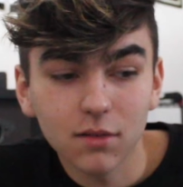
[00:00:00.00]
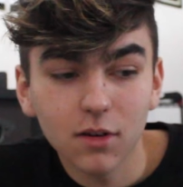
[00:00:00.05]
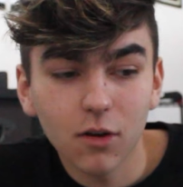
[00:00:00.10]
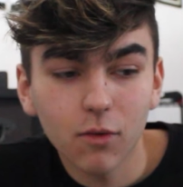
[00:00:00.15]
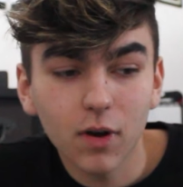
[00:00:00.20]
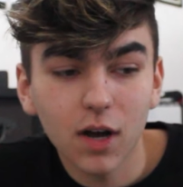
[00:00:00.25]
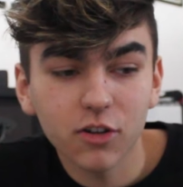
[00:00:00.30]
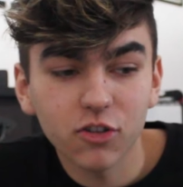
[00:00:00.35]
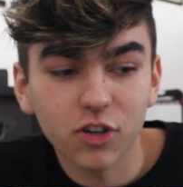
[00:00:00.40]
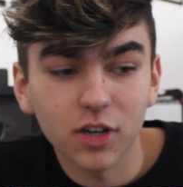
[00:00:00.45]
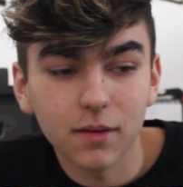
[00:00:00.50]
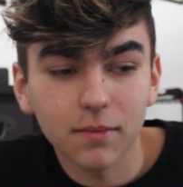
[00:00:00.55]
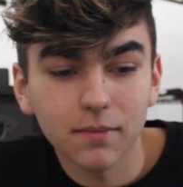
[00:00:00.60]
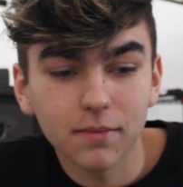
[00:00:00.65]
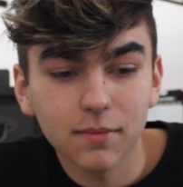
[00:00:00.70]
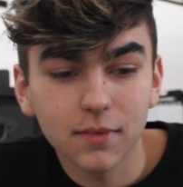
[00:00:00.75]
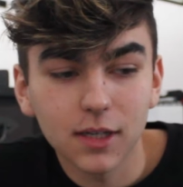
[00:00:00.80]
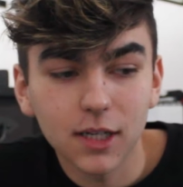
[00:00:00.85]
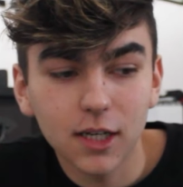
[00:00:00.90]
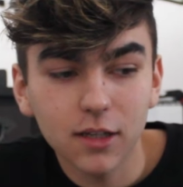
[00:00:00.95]
Go watch
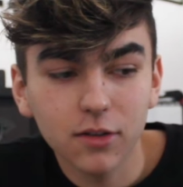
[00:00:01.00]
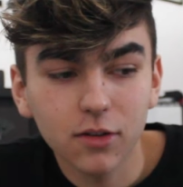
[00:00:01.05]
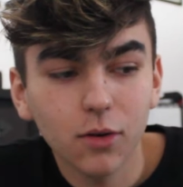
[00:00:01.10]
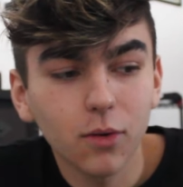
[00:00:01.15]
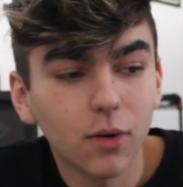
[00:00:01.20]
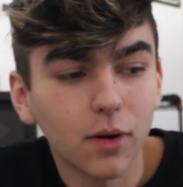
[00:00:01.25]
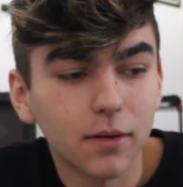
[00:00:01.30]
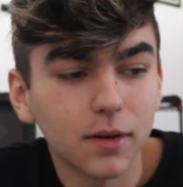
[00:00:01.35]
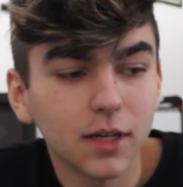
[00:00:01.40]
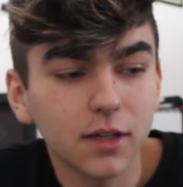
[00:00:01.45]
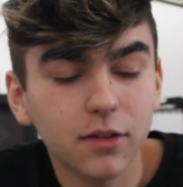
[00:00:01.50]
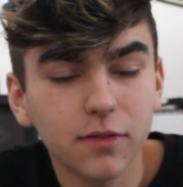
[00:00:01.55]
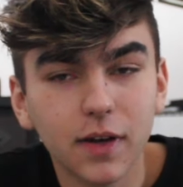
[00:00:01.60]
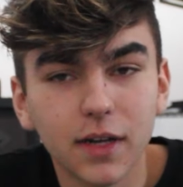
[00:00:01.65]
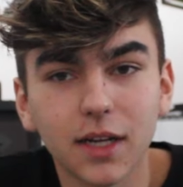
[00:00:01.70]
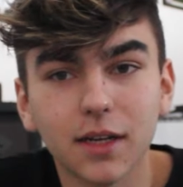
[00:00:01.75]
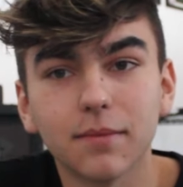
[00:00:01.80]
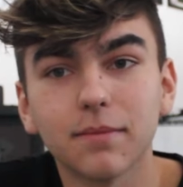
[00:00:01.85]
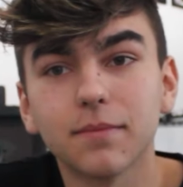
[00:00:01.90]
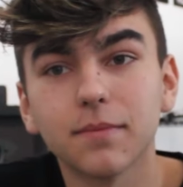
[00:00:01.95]
it. It's cool, it's
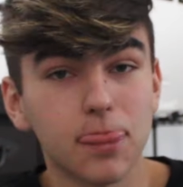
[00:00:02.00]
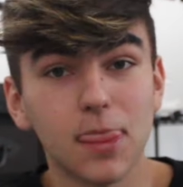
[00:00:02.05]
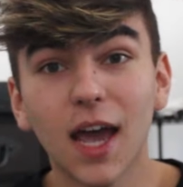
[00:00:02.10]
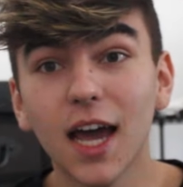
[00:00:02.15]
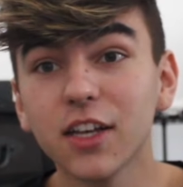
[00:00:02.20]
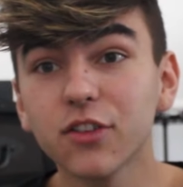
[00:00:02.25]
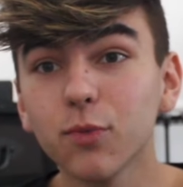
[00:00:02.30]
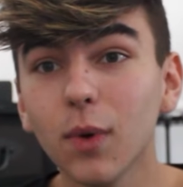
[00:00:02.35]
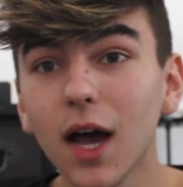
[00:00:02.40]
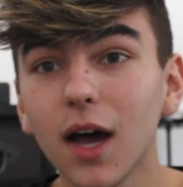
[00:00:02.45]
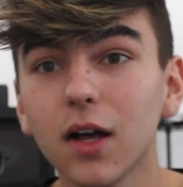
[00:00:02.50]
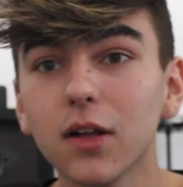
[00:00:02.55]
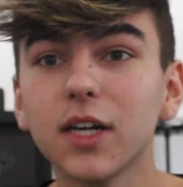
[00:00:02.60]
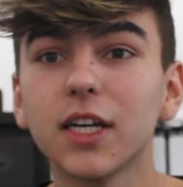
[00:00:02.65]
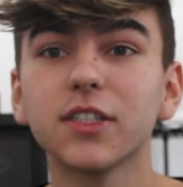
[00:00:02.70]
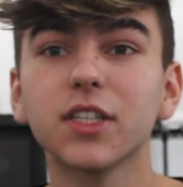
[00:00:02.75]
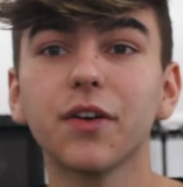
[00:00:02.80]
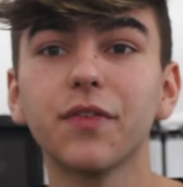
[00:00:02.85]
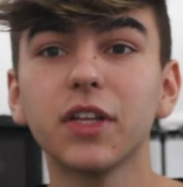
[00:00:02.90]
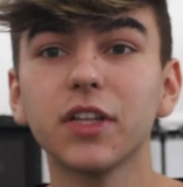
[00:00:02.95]
funny. As well
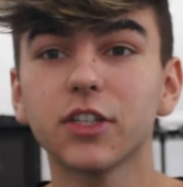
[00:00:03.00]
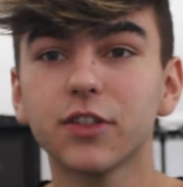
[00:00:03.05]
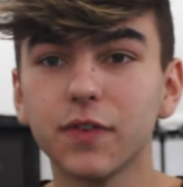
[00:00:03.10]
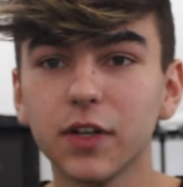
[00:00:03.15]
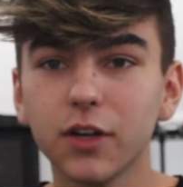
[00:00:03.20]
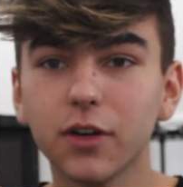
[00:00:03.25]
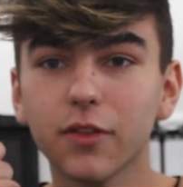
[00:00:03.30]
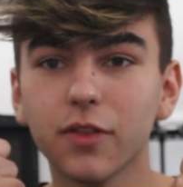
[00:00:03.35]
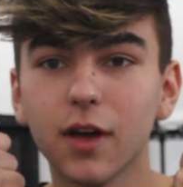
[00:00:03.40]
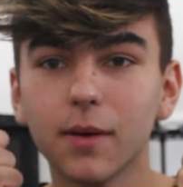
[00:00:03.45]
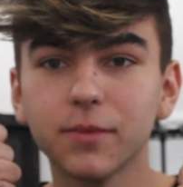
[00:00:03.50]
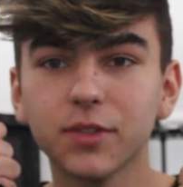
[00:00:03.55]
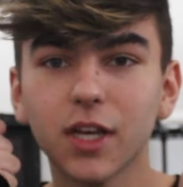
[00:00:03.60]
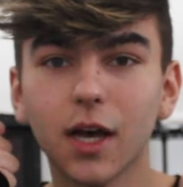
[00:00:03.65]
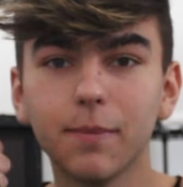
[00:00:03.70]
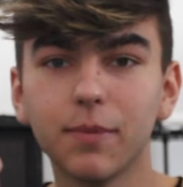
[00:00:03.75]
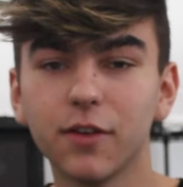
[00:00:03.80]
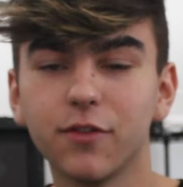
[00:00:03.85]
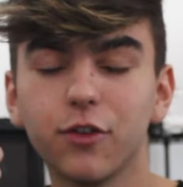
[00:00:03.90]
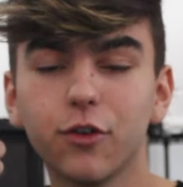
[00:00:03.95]
as giving this video a thumbs
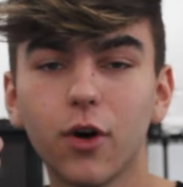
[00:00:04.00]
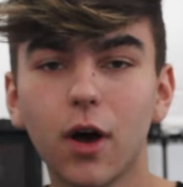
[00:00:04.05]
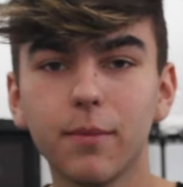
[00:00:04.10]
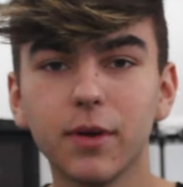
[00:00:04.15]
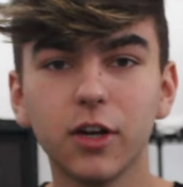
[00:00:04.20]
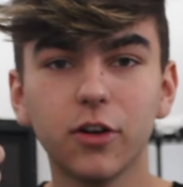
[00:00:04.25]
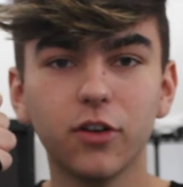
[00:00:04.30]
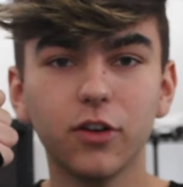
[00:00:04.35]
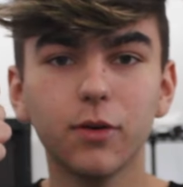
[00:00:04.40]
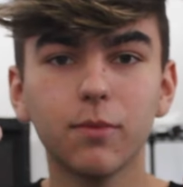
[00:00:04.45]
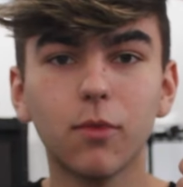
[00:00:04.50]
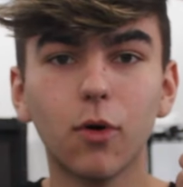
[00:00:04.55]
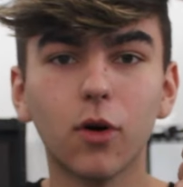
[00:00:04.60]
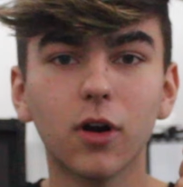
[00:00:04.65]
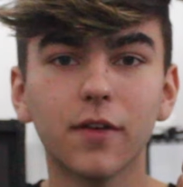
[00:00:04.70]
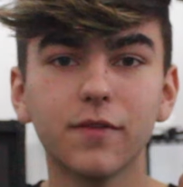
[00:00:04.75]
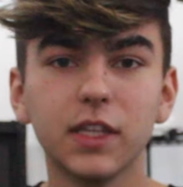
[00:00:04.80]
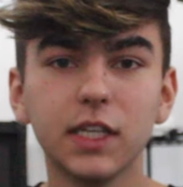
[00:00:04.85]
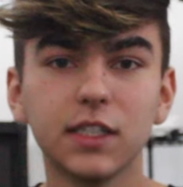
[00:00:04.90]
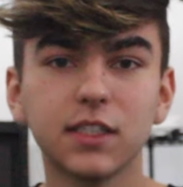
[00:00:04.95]
up if you want me to do
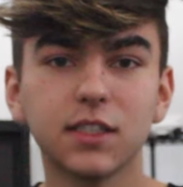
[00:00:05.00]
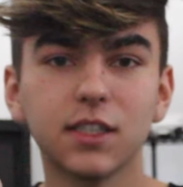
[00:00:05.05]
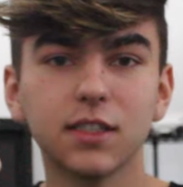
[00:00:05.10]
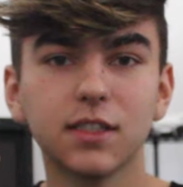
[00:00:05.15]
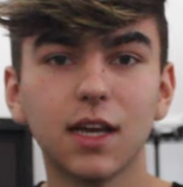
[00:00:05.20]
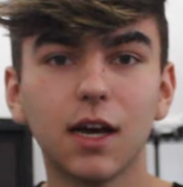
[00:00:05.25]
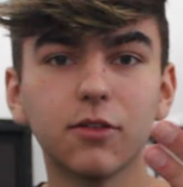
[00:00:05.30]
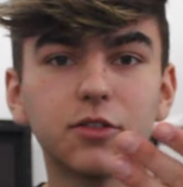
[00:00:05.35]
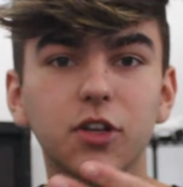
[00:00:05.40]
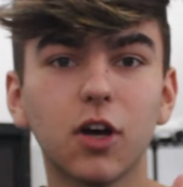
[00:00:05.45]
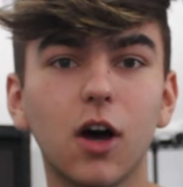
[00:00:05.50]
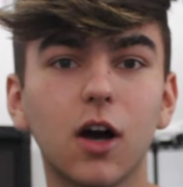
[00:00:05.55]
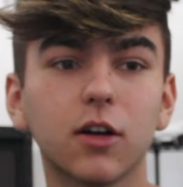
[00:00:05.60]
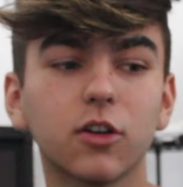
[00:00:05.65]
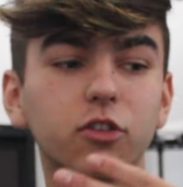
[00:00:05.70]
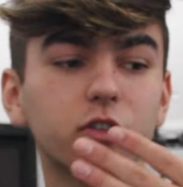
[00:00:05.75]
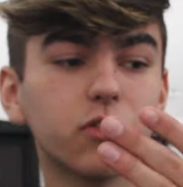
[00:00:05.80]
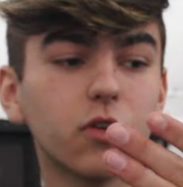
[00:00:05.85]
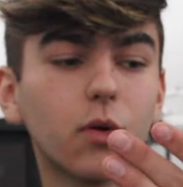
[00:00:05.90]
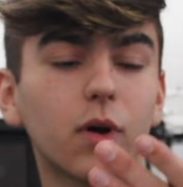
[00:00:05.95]
more of these sit down
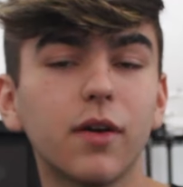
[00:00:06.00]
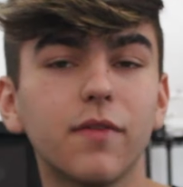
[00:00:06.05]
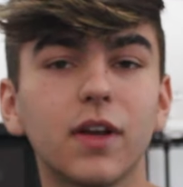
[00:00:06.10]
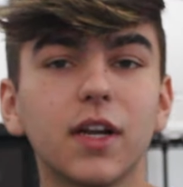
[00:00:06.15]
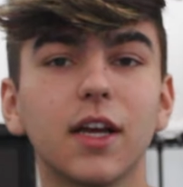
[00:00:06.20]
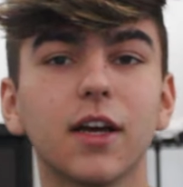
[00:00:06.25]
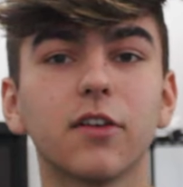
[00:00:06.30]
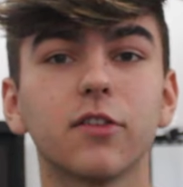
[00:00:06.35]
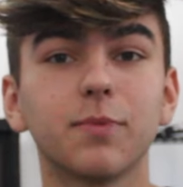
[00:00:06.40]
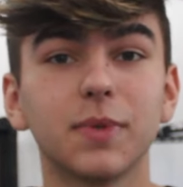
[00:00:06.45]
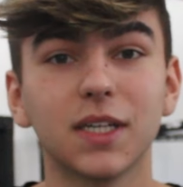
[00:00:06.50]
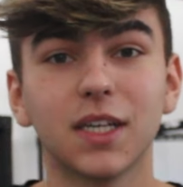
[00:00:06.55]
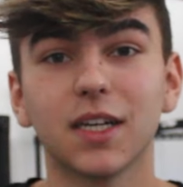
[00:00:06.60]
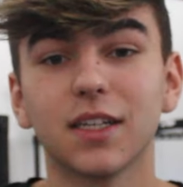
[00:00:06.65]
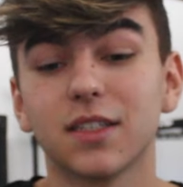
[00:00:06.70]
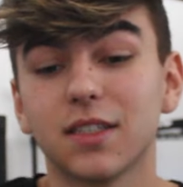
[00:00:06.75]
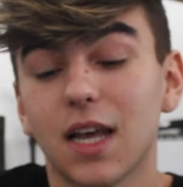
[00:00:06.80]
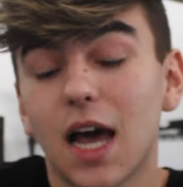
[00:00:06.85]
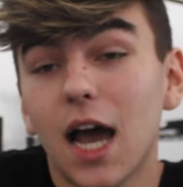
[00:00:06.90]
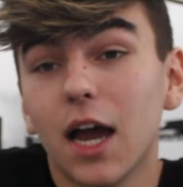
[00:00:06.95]
talk story videos
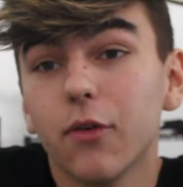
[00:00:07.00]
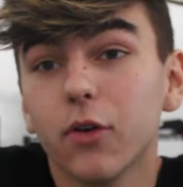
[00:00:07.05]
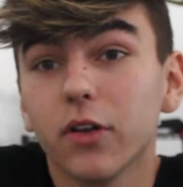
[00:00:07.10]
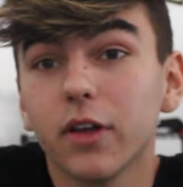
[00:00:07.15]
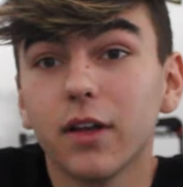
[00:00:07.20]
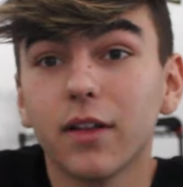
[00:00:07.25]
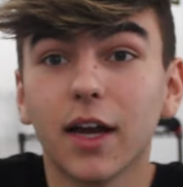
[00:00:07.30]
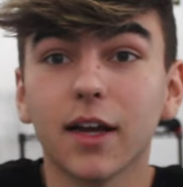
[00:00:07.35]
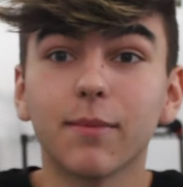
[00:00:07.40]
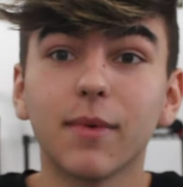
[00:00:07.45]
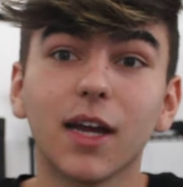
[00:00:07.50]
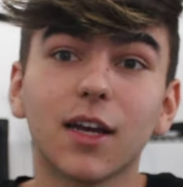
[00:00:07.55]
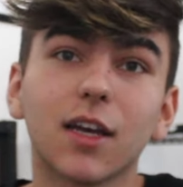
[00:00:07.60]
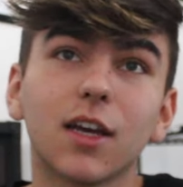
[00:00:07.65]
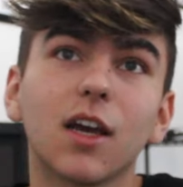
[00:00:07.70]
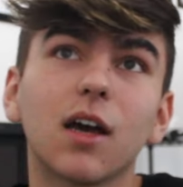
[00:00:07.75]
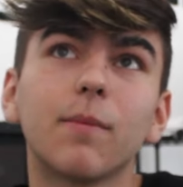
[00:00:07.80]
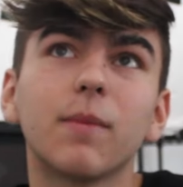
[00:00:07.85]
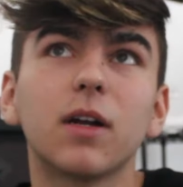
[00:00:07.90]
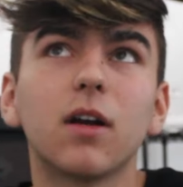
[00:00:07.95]
because I really like
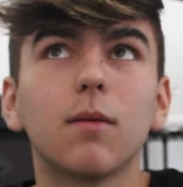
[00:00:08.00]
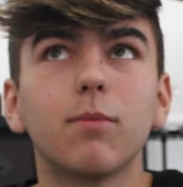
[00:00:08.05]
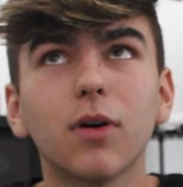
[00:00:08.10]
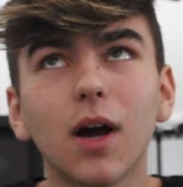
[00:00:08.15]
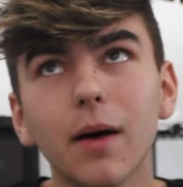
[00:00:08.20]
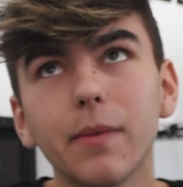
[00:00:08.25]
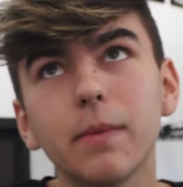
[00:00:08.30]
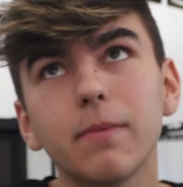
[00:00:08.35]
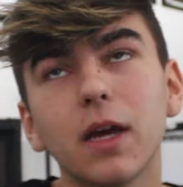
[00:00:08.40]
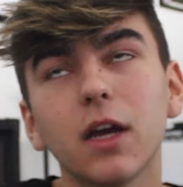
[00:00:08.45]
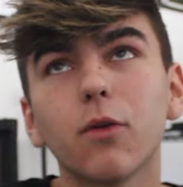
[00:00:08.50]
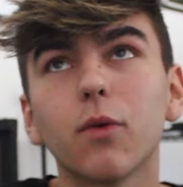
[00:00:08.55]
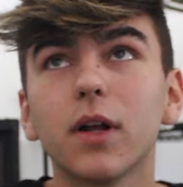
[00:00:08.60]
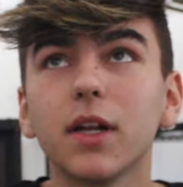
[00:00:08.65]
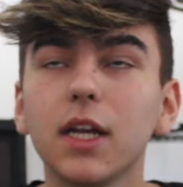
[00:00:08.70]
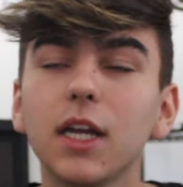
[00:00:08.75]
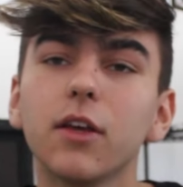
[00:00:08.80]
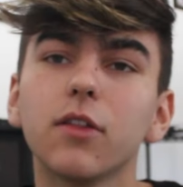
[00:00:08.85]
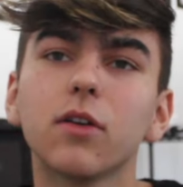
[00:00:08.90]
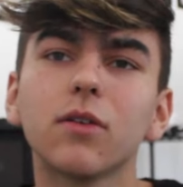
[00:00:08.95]
making them, and I'll probably make
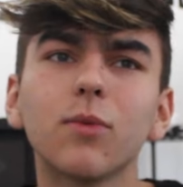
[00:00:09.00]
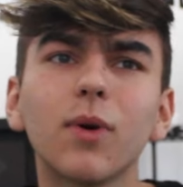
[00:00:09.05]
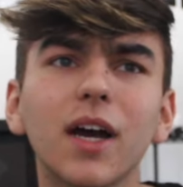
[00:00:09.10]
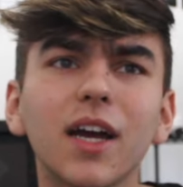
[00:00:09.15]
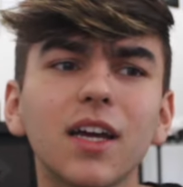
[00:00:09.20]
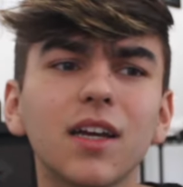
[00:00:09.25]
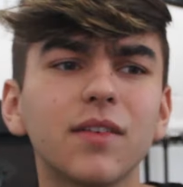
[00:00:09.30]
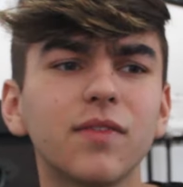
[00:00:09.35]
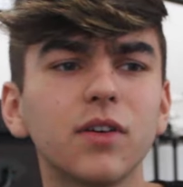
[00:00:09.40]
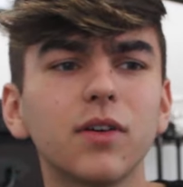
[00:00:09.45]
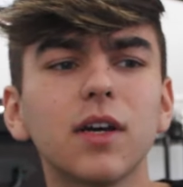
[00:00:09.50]
one either way if